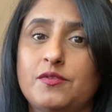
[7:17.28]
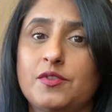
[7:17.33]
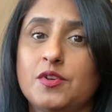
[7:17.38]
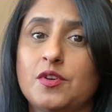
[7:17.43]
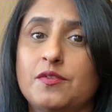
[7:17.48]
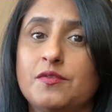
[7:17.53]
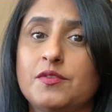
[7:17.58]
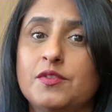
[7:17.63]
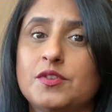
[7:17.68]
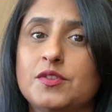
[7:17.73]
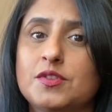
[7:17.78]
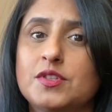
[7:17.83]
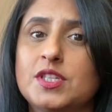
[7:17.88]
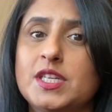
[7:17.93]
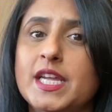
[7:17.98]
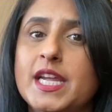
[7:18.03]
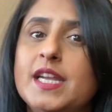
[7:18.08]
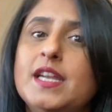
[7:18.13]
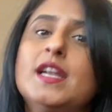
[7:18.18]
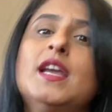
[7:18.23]
of your
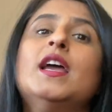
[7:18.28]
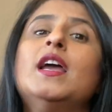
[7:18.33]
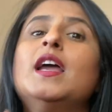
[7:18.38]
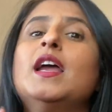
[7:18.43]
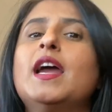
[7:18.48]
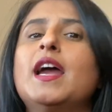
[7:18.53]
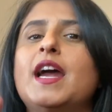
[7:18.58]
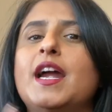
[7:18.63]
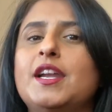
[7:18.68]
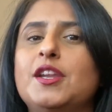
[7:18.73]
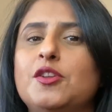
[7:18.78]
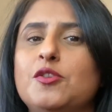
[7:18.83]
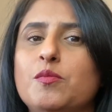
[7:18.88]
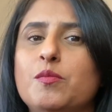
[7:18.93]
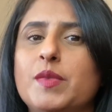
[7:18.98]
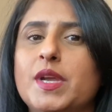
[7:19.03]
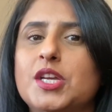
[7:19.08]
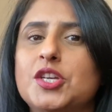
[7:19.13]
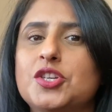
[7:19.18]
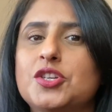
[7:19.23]
state, and you
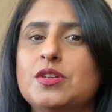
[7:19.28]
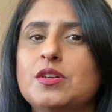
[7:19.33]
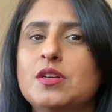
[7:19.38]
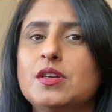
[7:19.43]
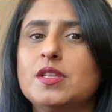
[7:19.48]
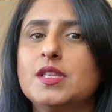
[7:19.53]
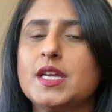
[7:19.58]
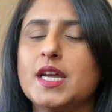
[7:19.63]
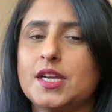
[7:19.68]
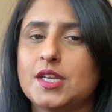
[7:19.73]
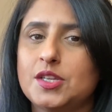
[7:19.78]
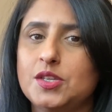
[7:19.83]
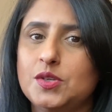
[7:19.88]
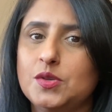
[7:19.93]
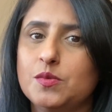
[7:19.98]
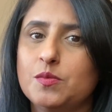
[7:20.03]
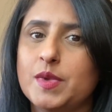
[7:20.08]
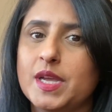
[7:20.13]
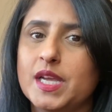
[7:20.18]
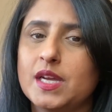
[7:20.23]
make sure that
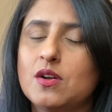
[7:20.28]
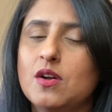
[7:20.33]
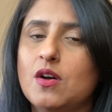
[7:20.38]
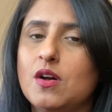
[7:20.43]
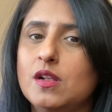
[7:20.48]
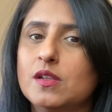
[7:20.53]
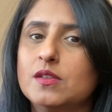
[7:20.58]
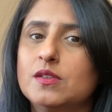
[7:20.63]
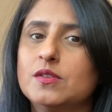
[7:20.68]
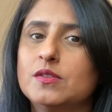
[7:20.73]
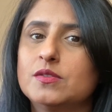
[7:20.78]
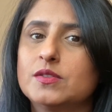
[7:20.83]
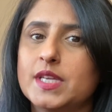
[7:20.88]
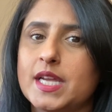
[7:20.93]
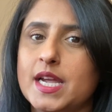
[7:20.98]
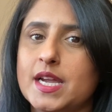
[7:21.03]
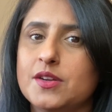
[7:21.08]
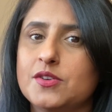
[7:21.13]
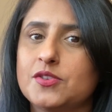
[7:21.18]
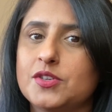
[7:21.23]
you make all those
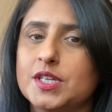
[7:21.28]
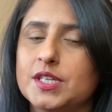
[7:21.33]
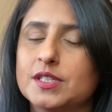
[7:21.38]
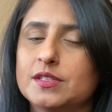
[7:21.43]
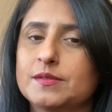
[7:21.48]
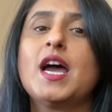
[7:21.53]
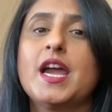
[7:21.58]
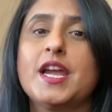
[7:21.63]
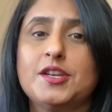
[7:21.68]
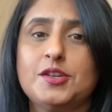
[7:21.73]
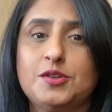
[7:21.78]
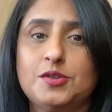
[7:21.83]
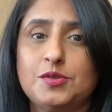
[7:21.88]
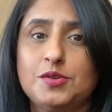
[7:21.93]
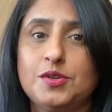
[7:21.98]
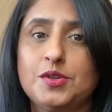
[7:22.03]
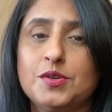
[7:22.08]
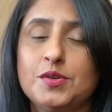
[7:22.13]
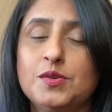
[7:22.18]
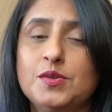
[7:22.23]
entries. I do
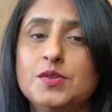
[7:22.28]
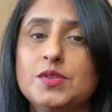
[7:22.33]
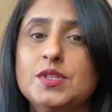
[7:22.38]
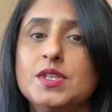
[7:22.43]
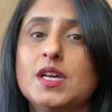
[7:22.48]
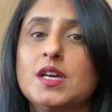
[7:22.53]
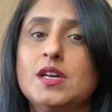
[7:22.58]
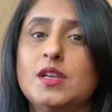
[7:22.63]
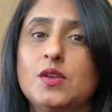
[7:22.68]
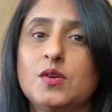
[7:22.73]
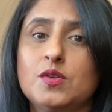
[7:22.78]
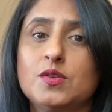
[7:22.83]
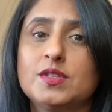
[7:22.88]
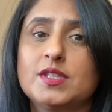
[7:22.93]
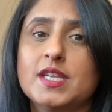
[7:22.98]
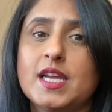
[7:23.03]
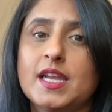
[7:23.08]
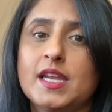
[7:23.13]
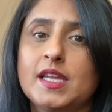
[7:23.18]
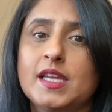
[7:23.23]
use a loan
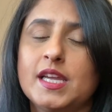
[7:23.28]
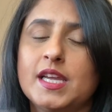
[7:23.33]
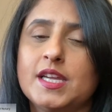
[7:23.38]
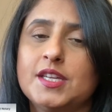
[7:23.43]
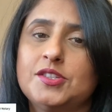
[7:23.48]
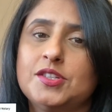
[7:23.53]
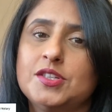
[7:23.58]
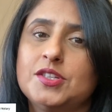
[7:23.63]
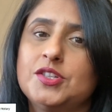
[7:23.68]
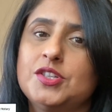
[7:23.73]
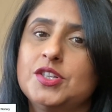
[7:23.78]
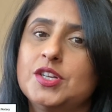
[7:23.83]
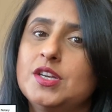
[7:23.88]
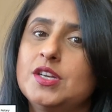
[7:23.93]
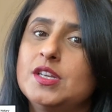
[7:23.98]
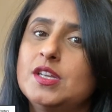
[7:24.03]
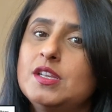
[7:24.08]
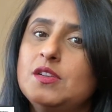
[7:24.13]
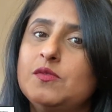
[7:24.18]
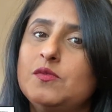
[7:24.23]
signing agent
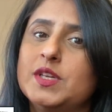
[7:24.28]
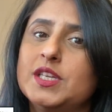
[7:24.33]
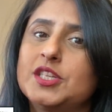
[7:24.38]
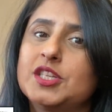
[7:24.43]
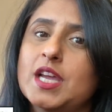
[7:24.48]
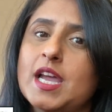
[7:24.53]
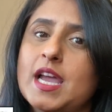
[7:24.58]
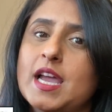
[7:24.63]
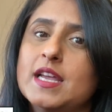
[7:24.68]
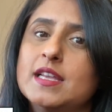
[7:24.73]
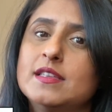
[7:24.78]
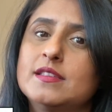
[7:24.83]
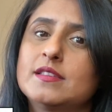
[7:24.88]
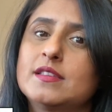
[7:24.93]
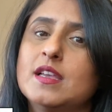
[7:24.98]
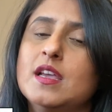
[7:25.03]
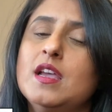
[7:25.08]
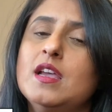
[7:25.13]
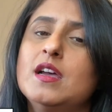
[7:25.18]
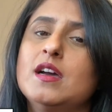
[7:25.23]
journal, which has
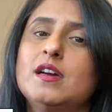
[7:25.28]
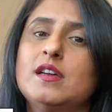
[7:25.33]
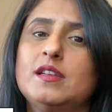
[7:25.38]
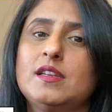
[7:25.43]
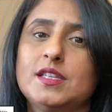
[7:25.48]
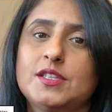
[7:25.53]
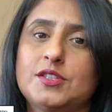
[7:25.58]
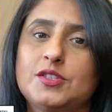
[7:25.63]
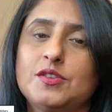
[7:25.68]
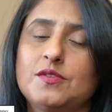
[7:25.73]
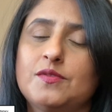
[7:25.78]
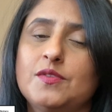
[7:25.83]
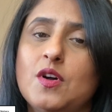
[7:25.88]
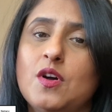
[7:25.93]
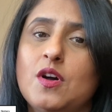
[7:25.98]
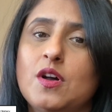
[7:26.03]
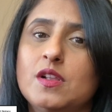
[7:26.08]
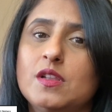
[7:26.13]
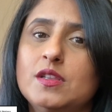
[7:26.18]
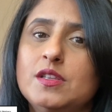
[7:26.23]
a list of
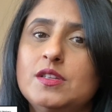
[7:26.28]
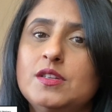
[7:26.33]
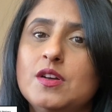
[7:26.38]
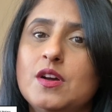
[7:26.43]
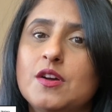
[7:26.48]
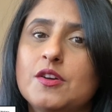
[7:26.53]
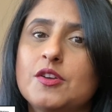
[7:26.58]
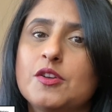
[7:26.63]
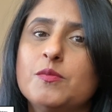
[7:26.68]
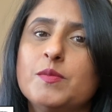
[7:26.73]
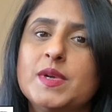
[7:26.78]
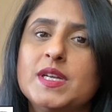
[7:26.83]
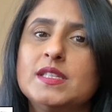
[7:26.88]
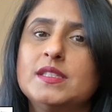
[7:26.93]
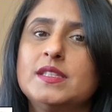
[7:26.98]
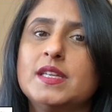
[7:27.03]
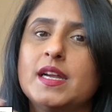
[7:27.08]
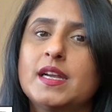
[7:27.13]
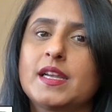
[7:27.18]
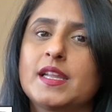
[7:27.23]
all the documents
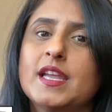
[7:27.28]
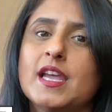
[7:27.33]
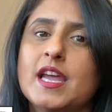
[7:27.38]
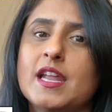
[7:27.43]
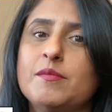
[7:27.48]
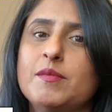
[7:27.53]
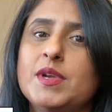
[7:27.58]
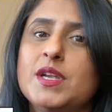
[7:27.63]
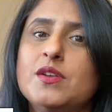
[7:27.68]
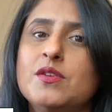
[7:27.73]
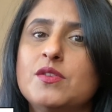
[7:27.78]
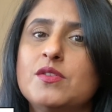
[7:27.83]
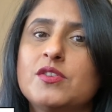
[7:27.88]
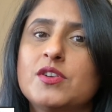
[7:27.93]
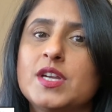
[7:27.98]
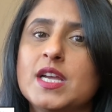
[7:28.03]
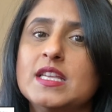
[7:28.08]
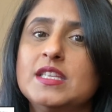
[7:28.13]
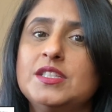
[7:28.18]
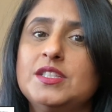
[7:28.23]
that can be
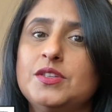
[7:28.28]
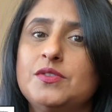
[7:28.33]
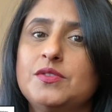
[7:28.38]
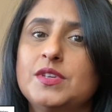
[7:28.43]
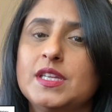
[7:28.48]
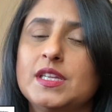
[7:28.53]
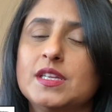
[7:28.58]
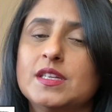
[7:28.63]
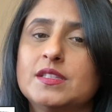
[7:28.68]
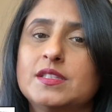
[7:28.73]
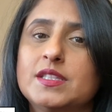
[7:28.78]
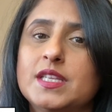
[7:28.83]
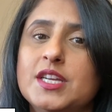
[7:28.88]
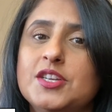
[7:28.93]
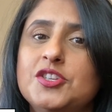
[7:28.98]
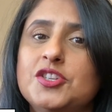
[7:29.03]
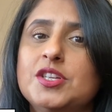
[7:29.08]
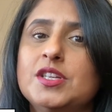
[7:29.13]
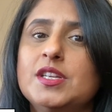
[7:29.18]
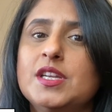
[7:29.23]
notarized during a
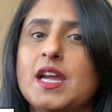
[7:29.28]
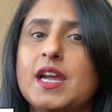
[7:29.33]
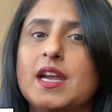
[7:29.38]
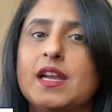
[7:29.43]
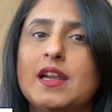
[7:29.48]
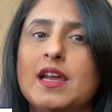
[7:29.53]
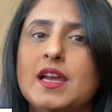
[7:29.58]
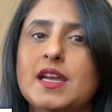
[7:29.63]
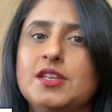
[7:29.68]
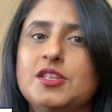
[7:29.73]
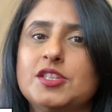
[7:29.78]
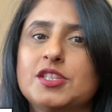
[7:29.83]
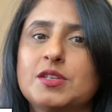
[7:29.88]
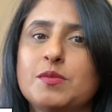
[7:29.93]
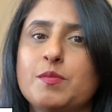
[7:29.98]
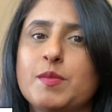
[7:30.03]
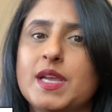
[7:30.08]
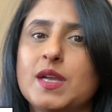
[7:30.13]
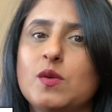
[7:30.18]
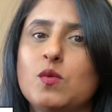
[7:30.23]
session, and I just
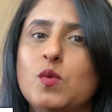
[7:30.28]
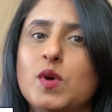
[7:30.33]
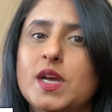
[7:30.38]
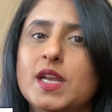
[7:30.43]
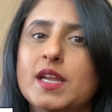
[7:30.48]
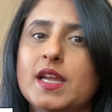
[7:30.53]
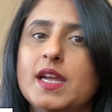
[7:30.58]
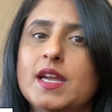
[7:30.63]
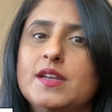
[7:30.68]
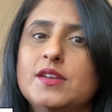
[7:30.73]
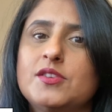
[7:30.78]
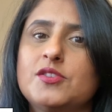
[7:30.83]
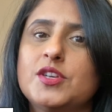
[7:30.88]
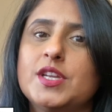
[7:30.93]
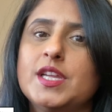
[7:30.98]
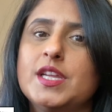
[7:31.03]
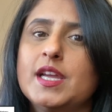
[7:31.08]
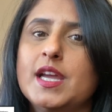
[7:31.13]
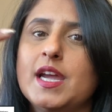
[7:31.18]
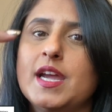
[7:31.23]
make one
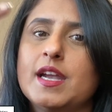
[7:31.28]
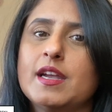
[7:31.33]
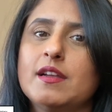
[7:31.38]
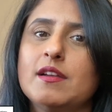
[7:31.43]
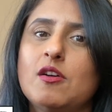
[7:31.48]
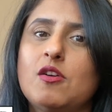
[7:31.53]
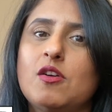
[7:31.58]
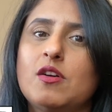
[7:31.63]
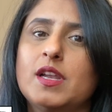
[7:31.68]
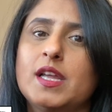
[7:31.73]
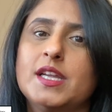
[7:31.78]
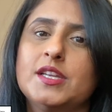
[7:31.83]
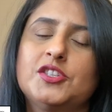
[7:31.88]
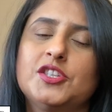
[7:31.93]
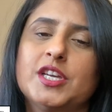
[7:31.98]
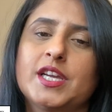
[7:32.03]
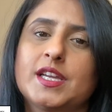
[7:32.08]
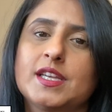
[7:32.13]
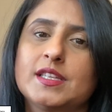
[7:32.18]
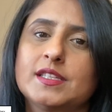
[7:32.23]
entry and all I
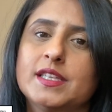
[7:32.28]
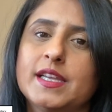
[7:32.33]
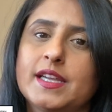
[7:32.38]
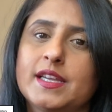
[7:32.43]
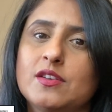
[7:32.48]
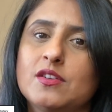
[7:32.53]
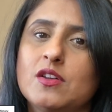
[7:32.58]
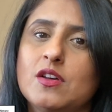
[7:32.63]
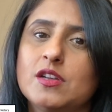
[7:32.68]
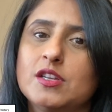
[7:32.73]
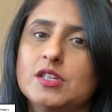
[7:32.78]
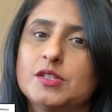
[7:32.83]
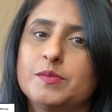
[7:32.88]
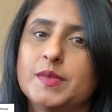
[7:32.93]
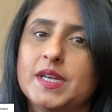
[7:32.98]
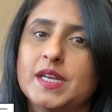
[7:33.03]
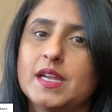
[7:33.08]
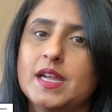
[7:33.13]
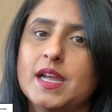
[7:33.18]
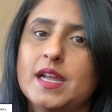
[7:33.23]
check is
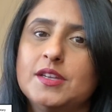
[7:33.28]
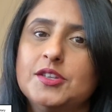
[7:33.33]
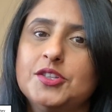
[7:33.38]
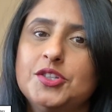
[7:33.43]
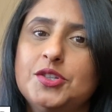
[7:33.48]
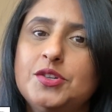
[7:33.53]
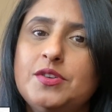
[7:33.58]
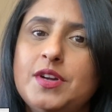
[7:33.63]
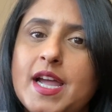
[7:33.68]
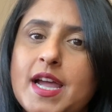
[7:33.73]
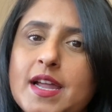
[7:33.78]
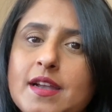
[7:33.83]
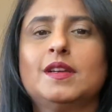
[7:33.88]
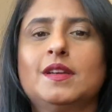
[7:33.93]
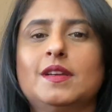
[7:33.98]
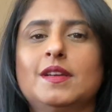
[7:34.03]
acknowledgement and jurat.